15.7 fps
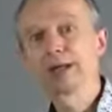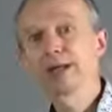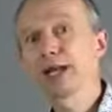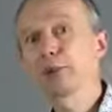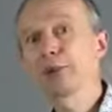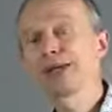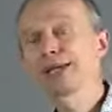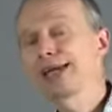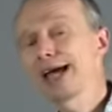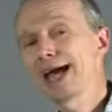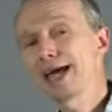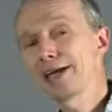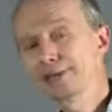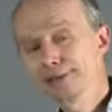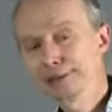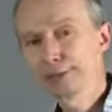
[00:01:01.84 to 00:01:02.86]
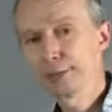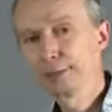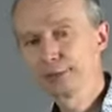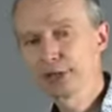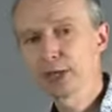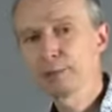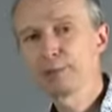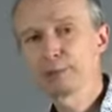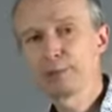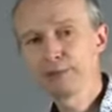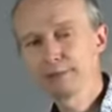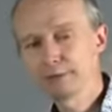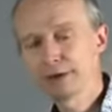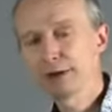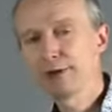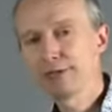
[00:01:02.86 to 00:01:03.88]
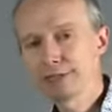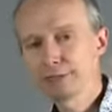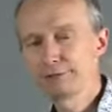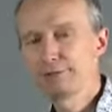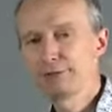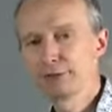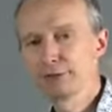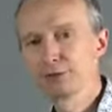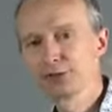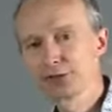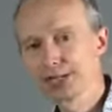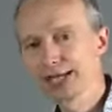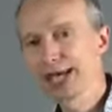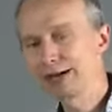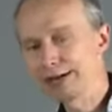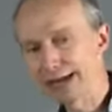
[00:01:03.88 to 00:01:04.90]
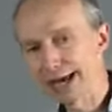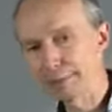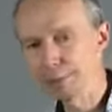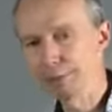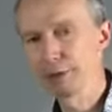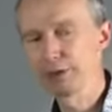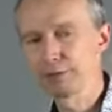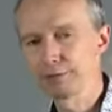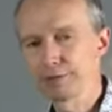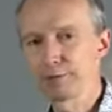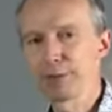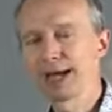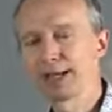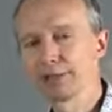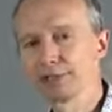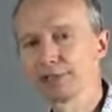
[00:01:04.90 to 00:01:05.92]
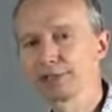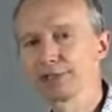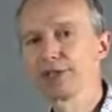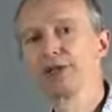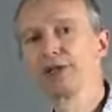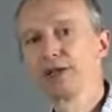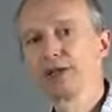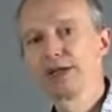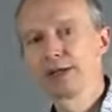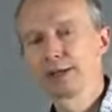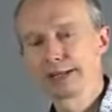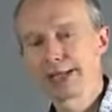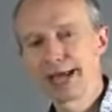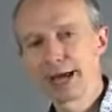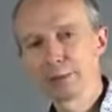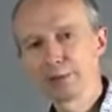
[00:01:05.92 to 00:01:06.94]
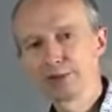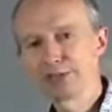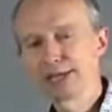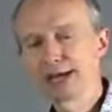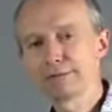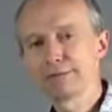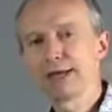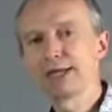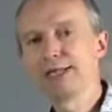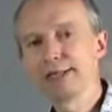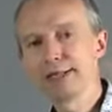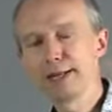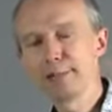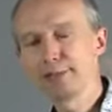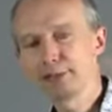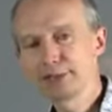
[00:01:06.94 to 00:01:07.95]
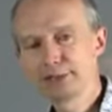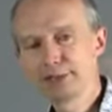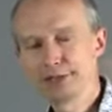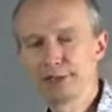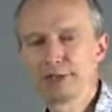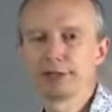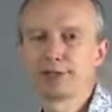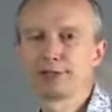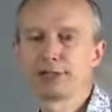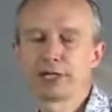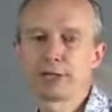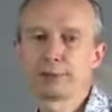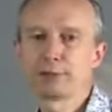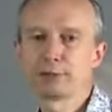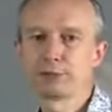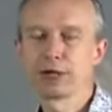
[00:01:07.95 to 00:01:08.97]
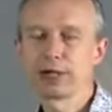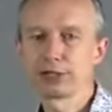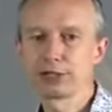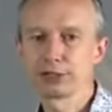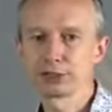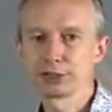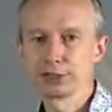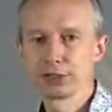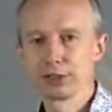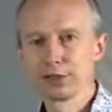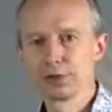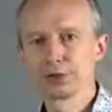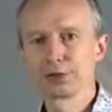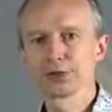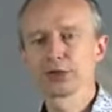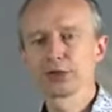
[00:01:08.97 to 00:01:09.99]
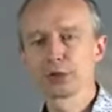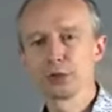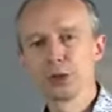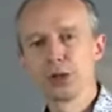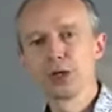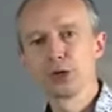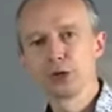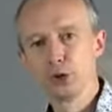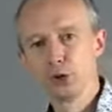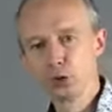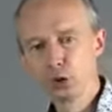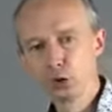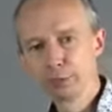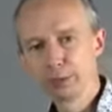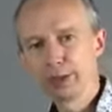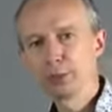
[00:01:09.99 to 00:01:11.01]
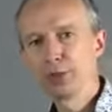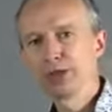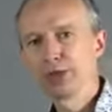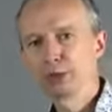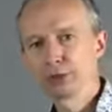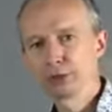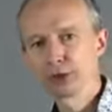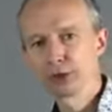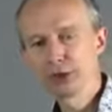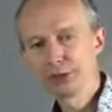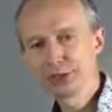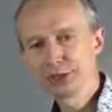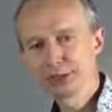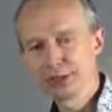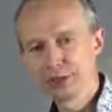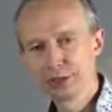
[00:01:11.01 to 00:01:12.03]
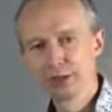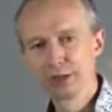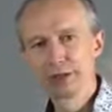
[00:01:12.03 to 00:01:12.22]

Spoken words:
Now, it can sometimes be very difficult to get that perfect balance. Cameras have a limited dynamic range. So normally when you are shooting,